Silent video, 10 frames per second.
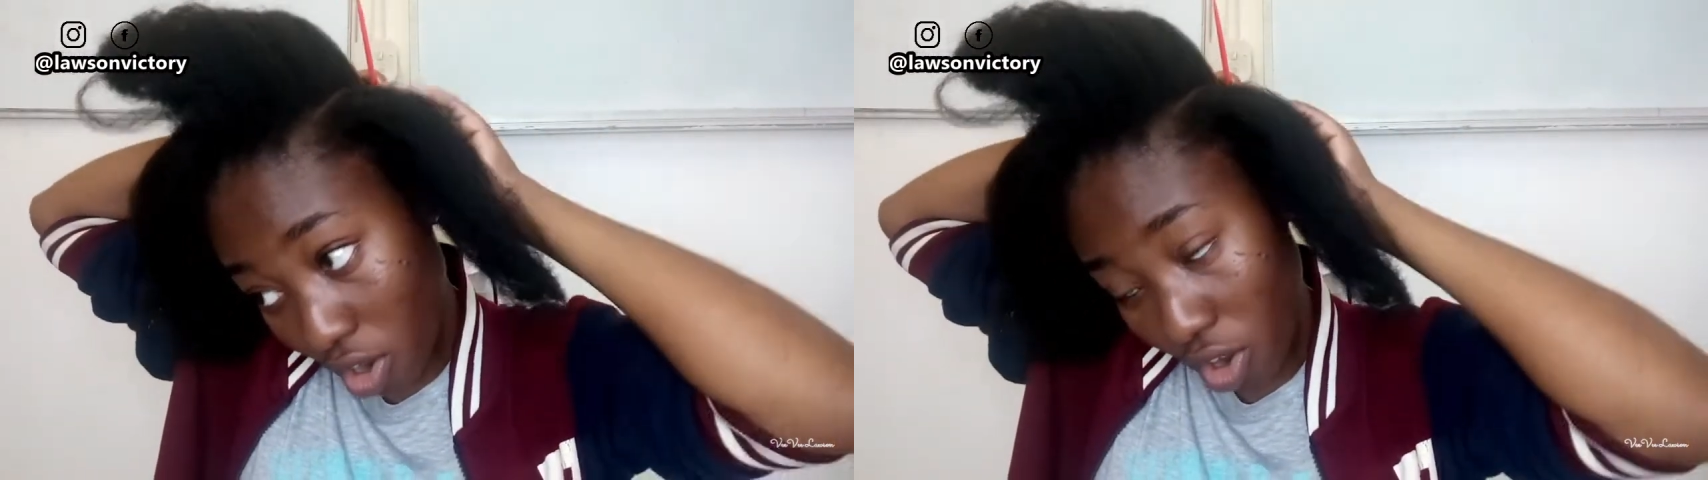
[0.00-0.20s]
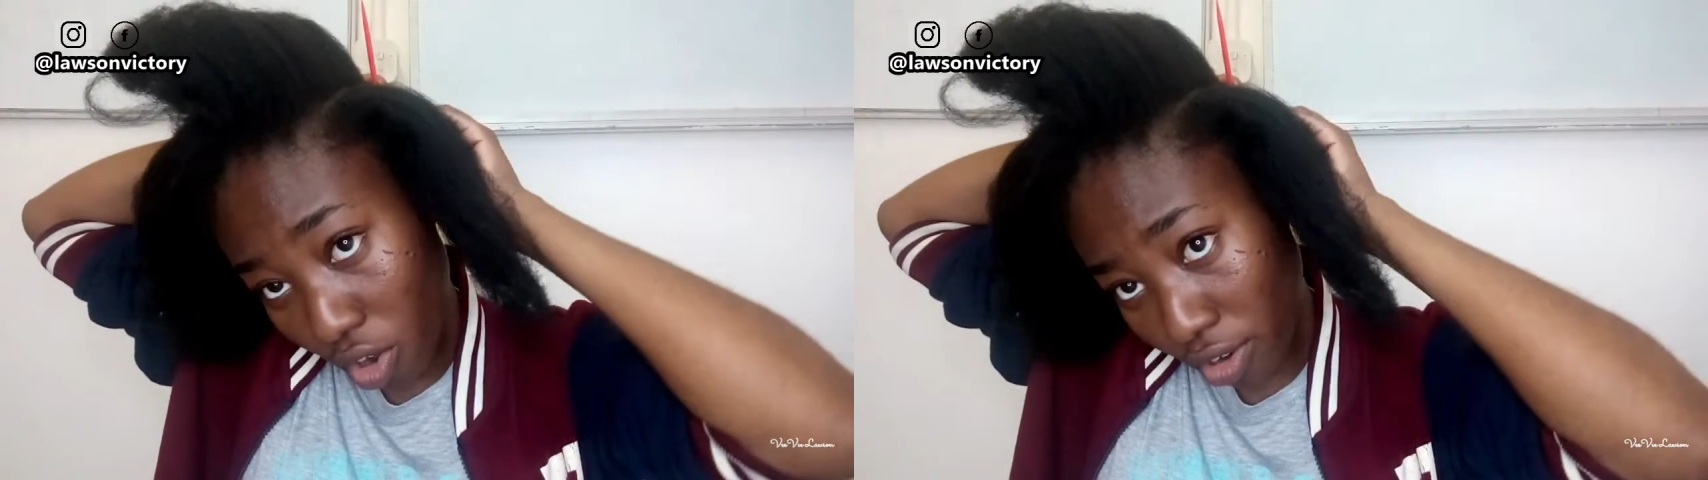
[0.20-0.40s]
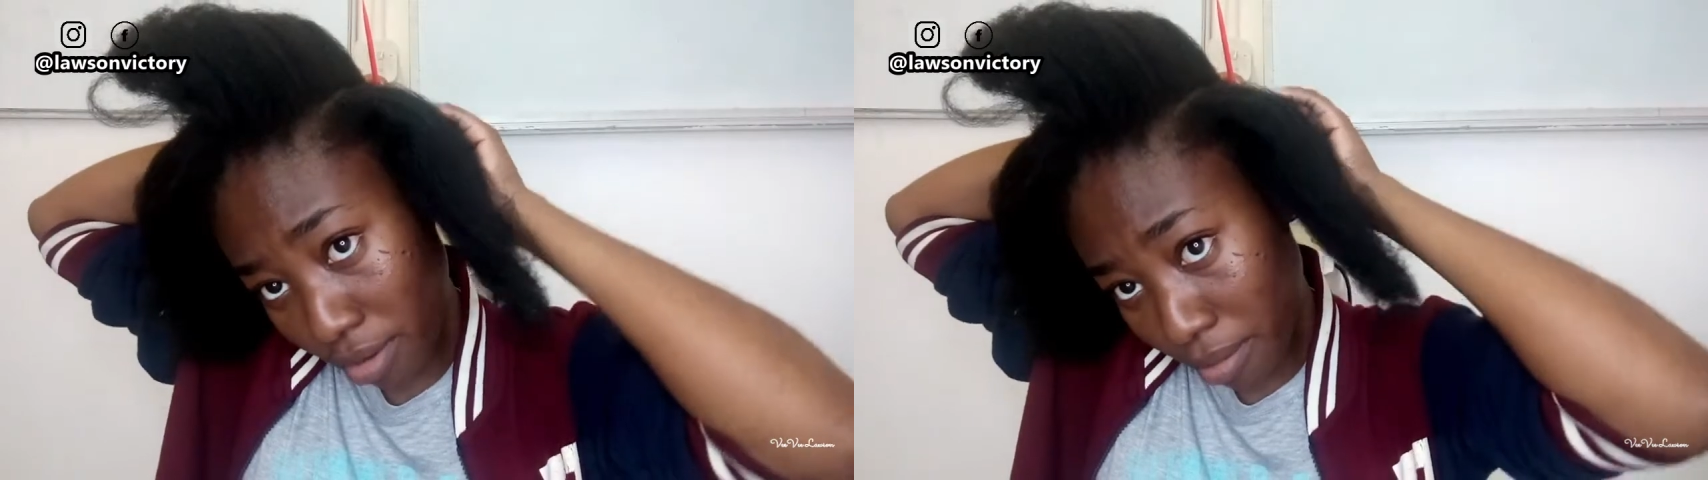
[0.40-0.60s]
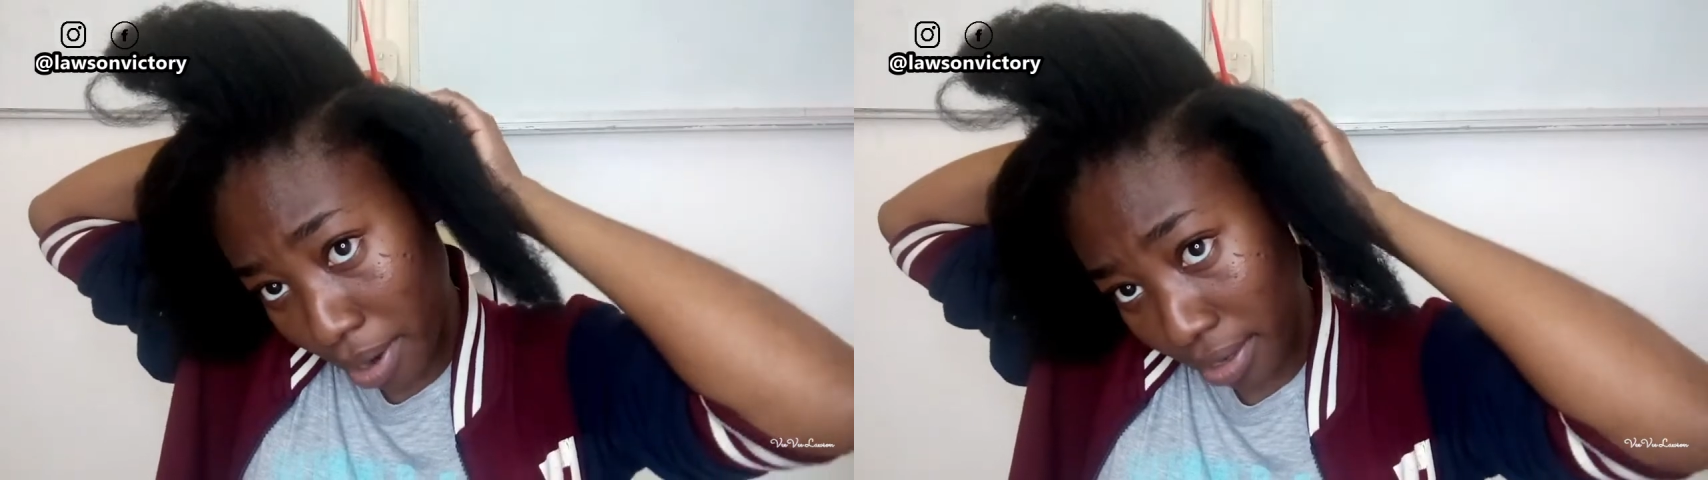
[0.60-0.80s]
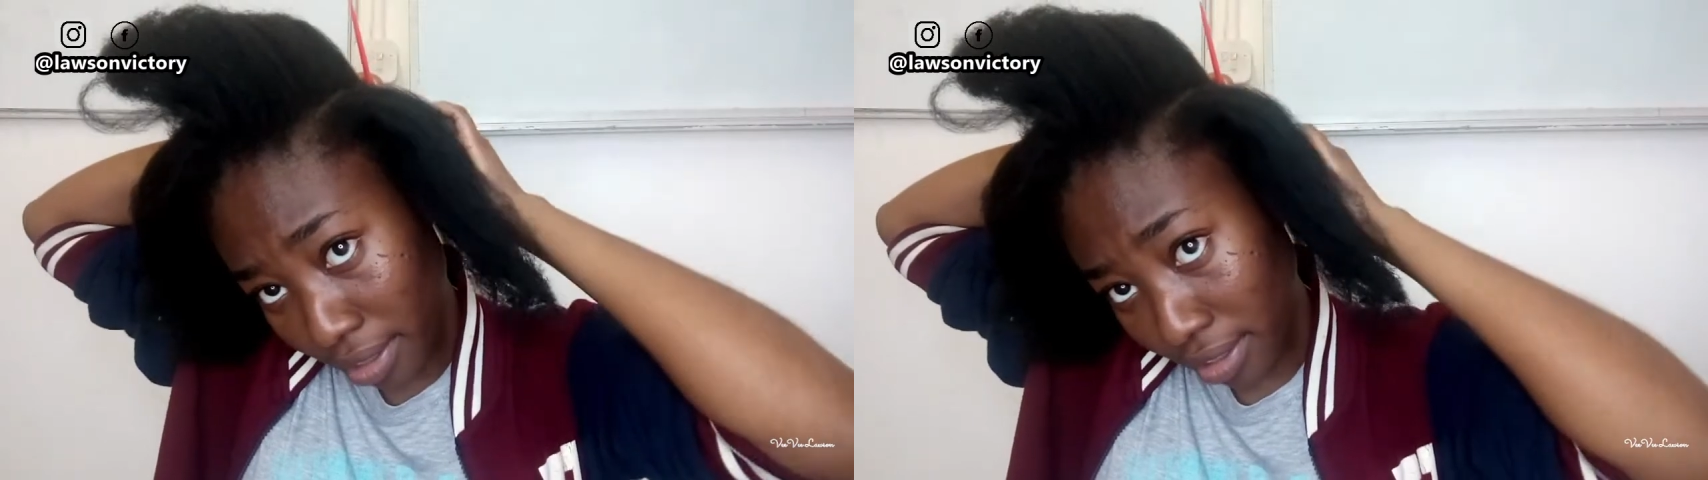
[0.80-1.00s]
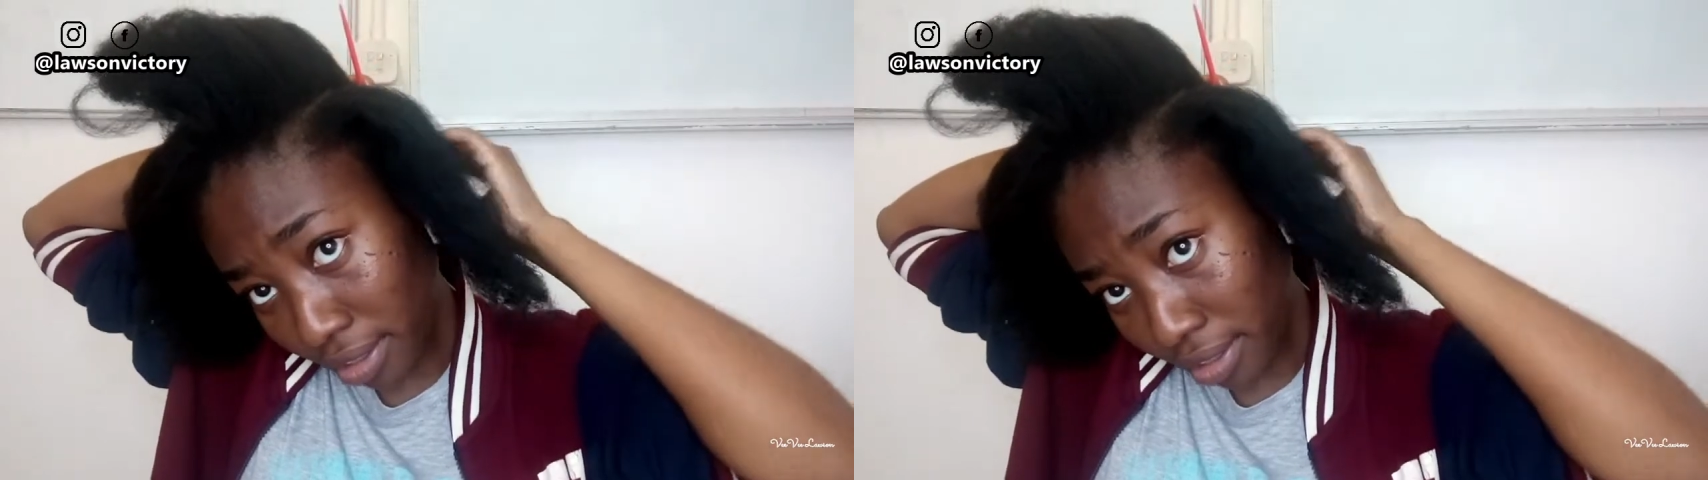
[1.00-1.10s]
on my,